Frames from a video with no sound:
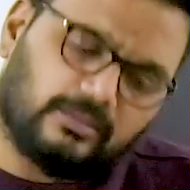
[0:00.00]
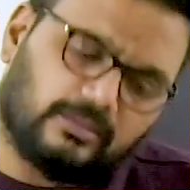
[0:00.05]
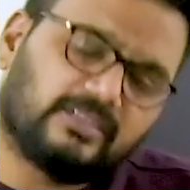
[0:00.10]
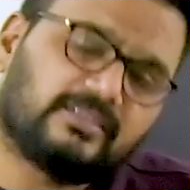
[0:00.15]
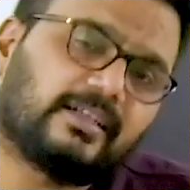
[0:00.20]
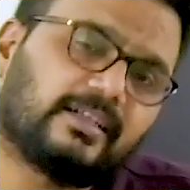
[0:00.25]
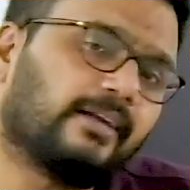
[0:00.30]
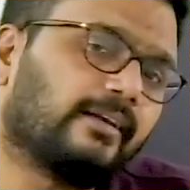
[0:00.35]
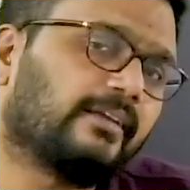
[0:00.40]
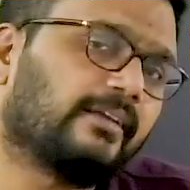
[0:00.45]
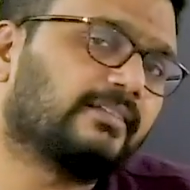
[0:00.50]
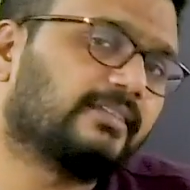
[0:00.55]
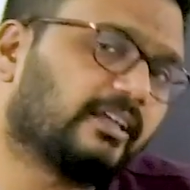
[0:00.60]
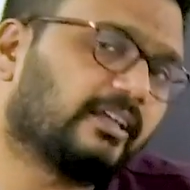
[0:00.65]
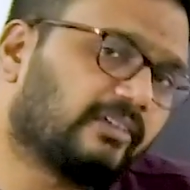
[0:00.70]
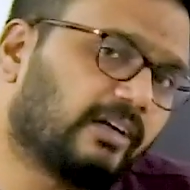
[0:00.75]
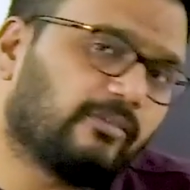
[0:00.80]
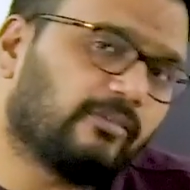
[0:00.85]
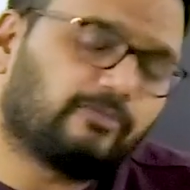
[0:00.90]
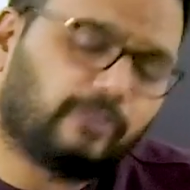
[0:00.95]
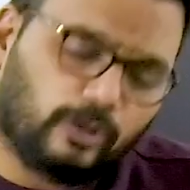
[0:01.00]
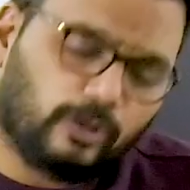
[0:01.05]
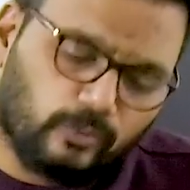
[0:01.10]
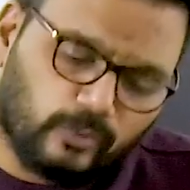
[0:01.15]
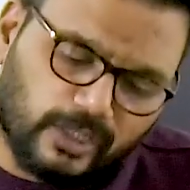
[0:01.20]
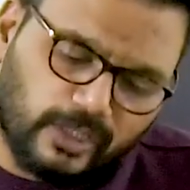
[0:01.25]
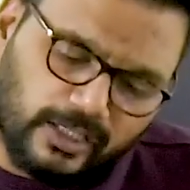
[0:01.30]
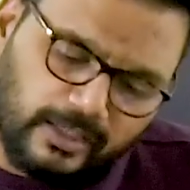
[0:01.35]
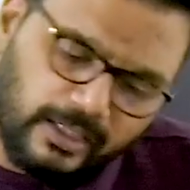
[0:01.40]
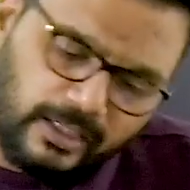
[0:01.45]
these countries have come
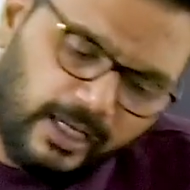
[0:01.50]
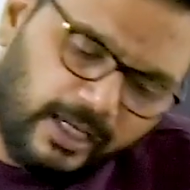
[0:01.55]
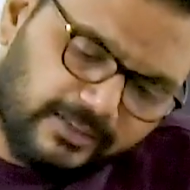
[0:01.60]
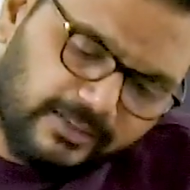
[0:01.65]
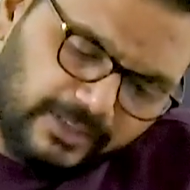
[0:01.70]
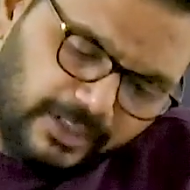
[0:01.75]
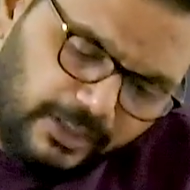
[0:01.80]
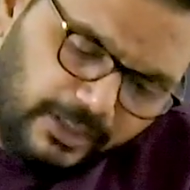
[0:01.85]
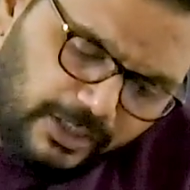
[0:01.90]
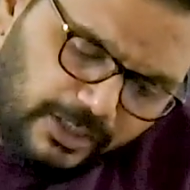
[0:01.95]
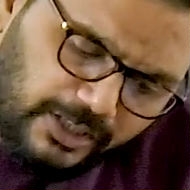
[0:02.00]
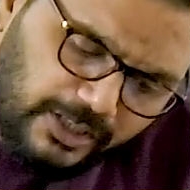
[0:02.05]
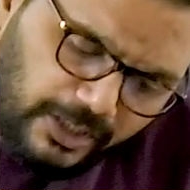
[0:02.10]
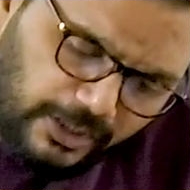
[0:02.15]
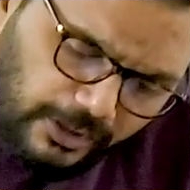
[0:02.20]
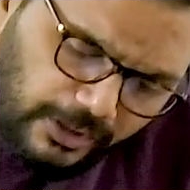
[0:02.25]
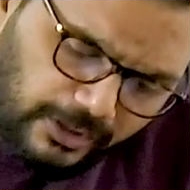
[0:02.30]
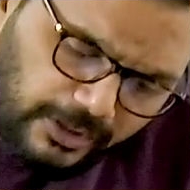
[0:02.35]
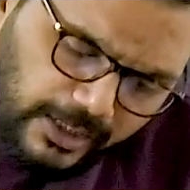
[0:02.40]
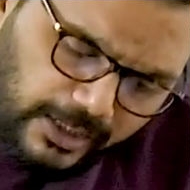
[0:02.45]
forward and has initiated